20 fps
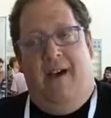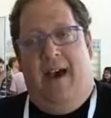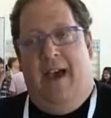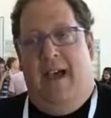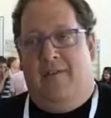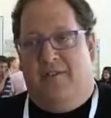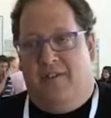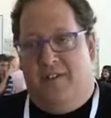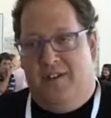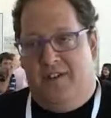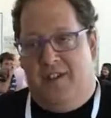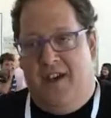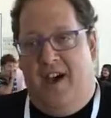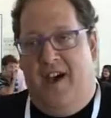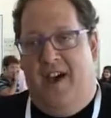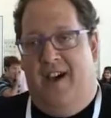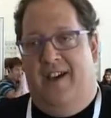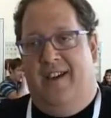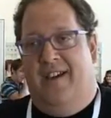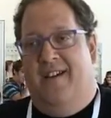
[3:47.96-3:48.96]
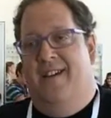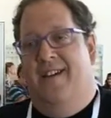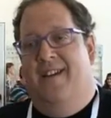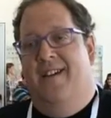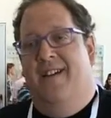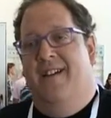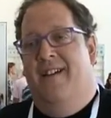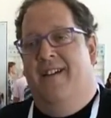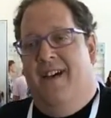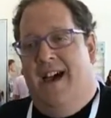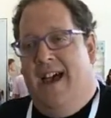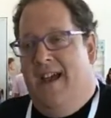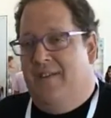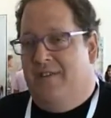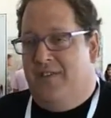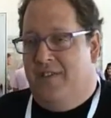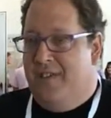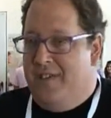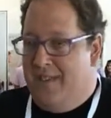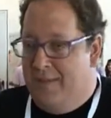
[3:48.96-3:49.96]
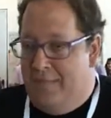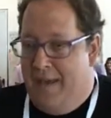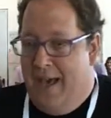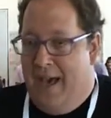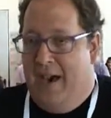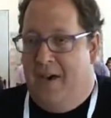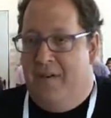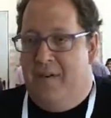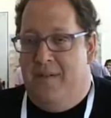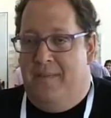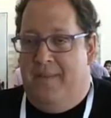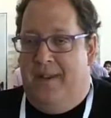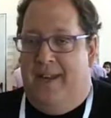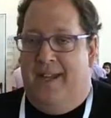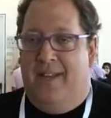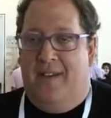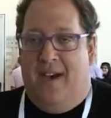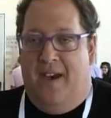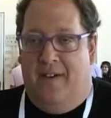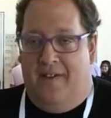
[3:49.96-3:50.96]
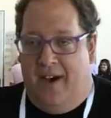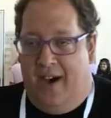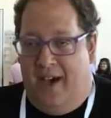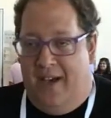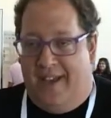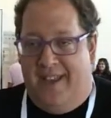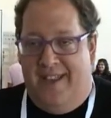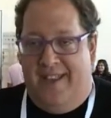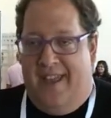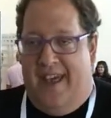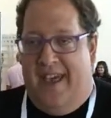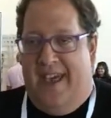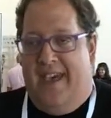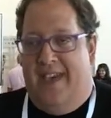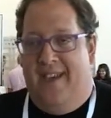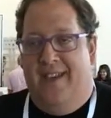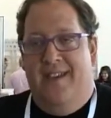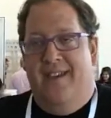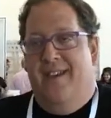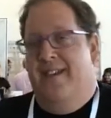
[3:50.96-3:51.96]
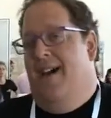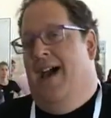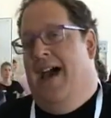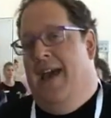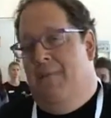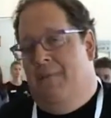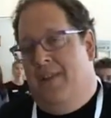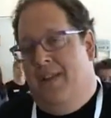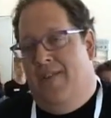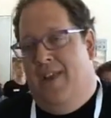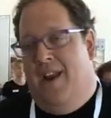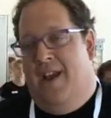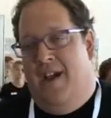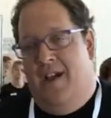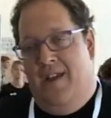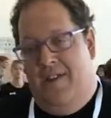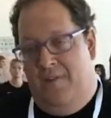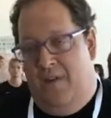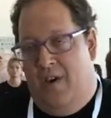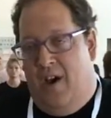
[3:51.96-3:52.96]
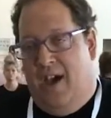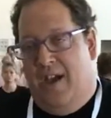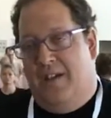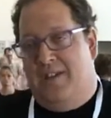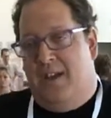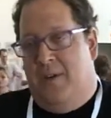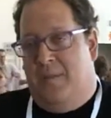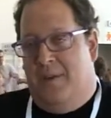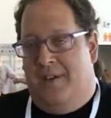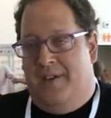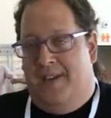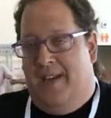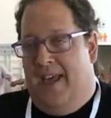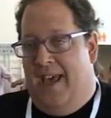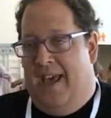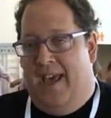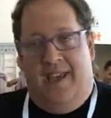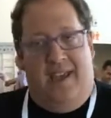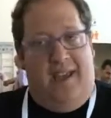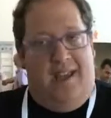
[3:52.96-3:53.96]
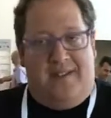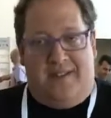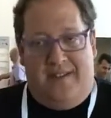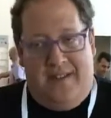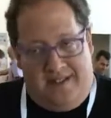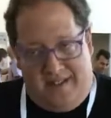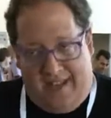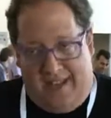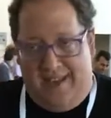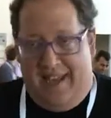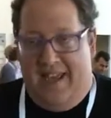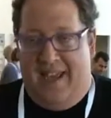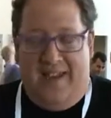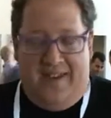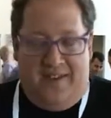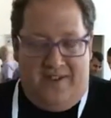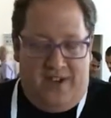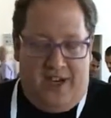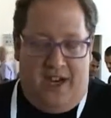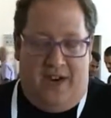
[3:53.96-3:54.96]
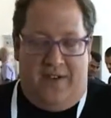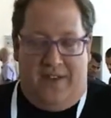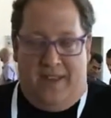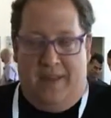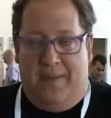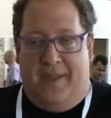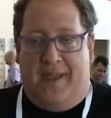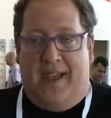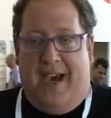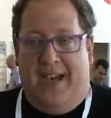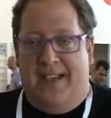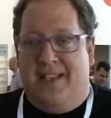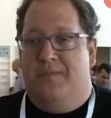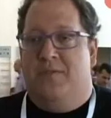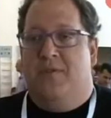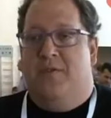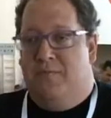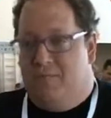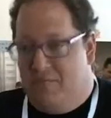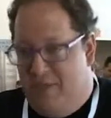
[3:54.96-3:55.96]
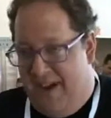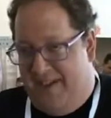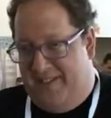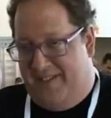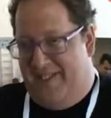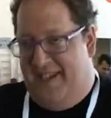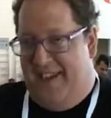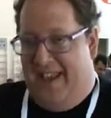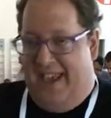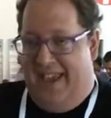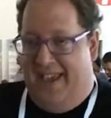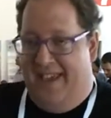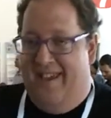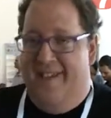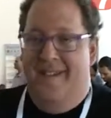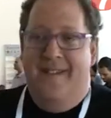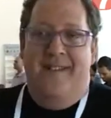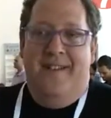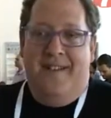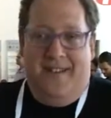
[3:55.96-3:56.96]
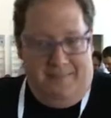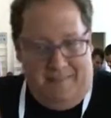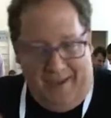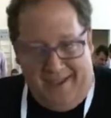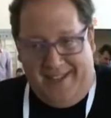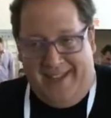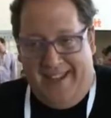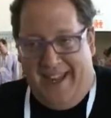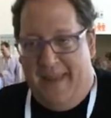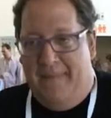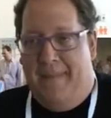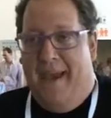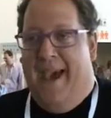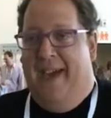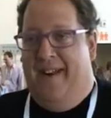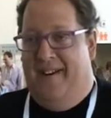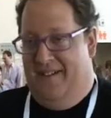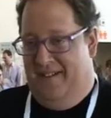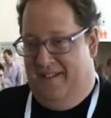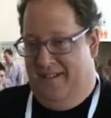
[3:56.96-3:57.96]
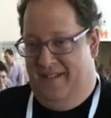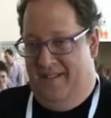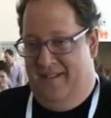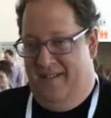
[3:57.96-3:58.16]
I've learned to hug. I've learned the power and meaning of a hug a day. I believe that if you hug someone today, it's sharing them the concept to embrace today, to make today matter.